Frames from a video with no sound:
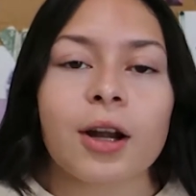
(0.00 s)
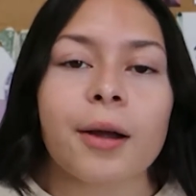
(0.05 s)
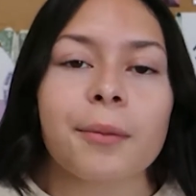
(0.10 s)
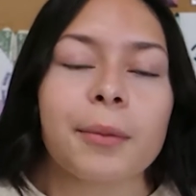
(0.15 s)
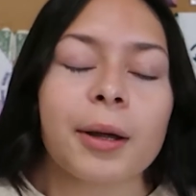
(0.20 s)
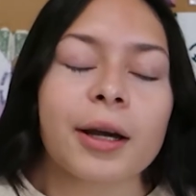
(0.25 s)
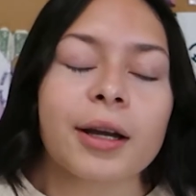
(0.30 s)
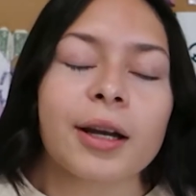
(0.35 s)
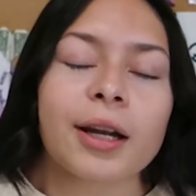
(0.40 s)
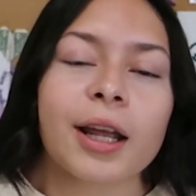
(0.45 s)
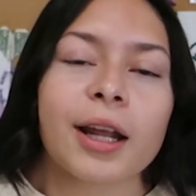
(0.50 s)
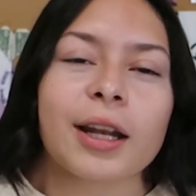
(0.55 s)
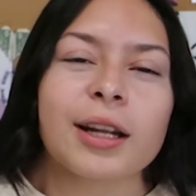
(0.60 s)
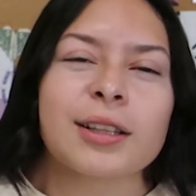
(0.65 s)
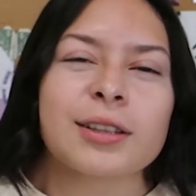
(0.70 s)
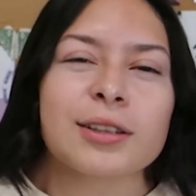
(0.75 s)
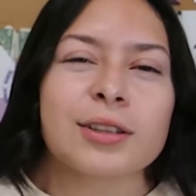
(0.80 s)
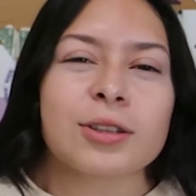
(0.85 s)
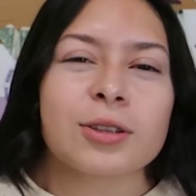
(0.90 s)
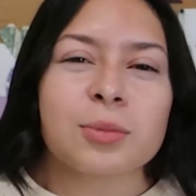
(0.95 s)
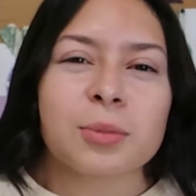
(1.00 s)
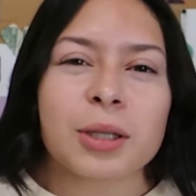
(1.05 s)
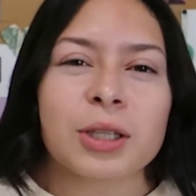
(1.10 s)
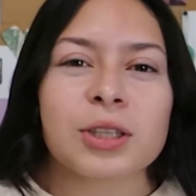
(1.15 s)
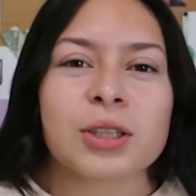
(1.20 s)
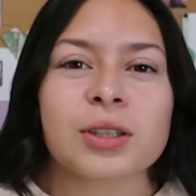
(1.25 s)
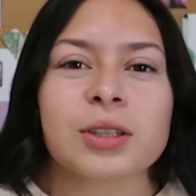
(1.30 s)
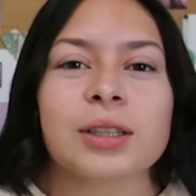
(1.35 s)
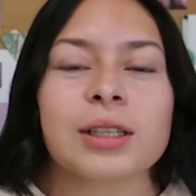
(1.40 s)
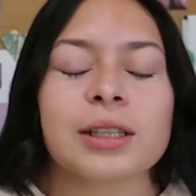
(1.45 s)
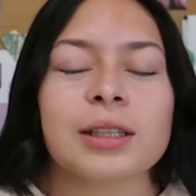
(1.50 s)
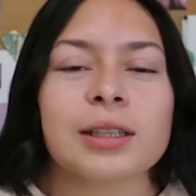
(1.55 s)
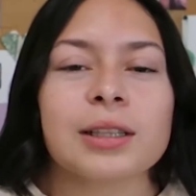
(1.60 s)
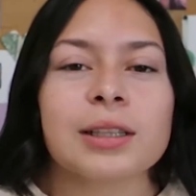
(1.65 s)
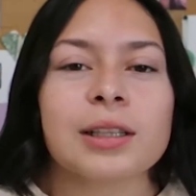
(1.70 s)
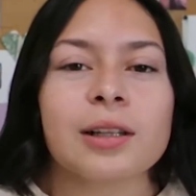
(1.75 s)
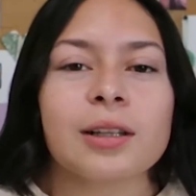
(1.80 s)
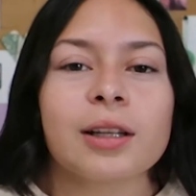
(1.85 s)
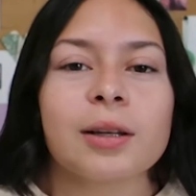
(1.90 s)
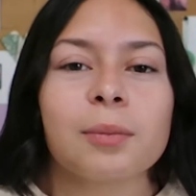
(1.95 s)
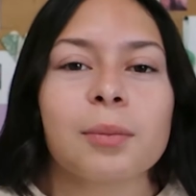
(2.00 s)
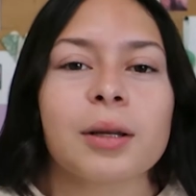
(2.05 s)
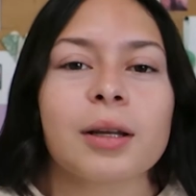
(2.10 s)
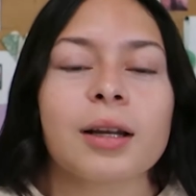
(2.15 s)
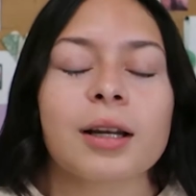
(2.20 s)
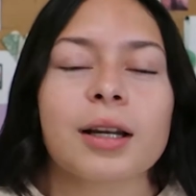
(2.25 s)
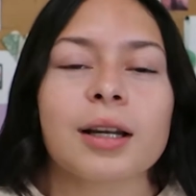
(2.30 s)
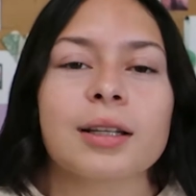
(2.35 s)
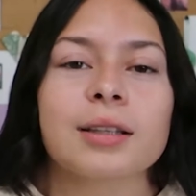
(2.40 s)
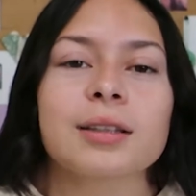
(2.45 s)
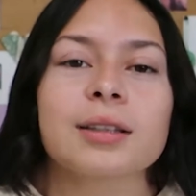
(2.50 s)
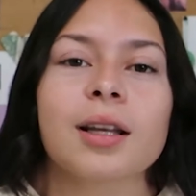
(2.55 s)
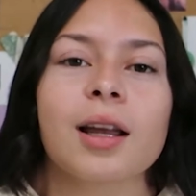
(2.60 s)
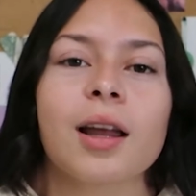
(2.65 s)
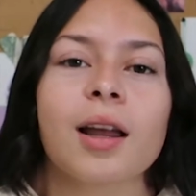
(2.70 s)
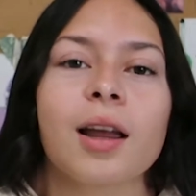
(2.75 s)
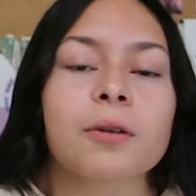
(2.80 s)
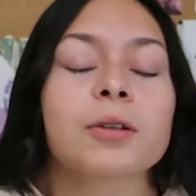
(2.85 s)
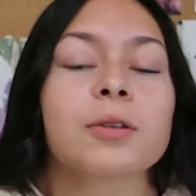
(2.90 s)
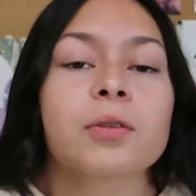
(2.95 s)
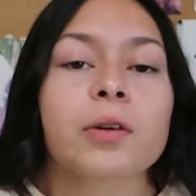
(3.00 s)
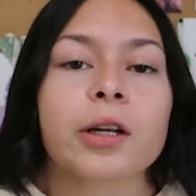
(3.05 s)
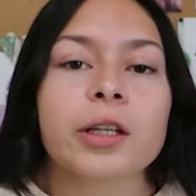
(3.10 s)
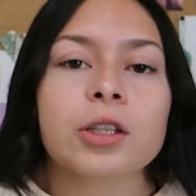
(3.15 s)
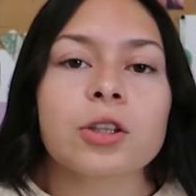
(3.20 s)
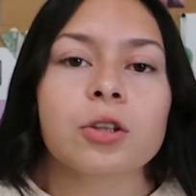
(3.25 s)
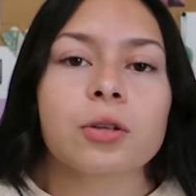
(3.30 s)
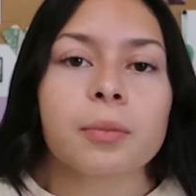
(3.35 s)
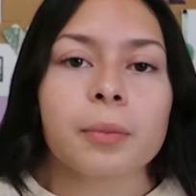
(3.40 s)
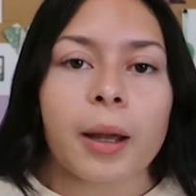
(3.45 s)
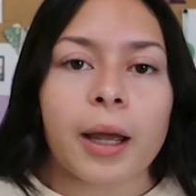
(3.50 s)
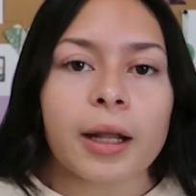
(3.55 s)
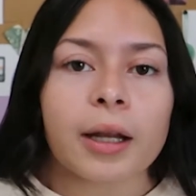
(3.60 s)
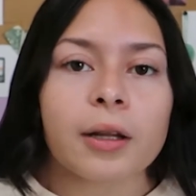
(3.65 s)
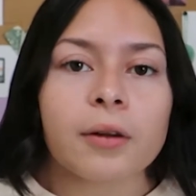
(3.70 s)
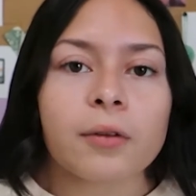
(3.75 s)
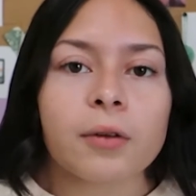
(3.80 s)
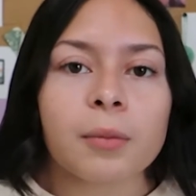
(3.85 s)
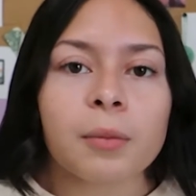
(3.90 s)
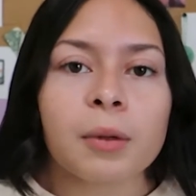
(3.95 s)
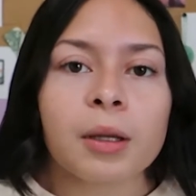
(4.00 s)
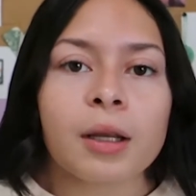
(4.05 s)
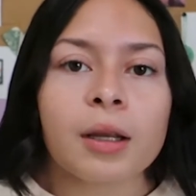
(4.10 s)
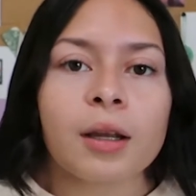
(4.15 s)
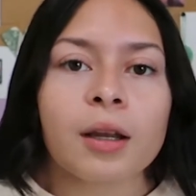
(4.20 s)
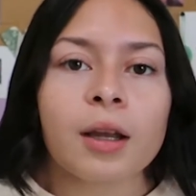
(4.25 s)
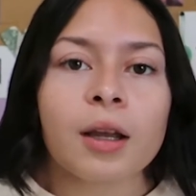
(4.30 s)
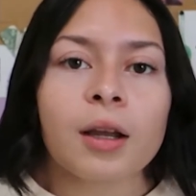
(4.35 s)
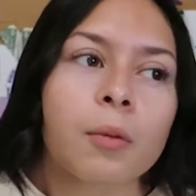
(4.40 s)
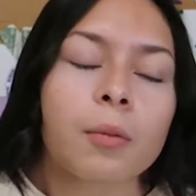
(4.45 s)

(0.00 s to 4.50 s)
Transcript: I'm not going to get into too much in detail it because it was very traumatic for me.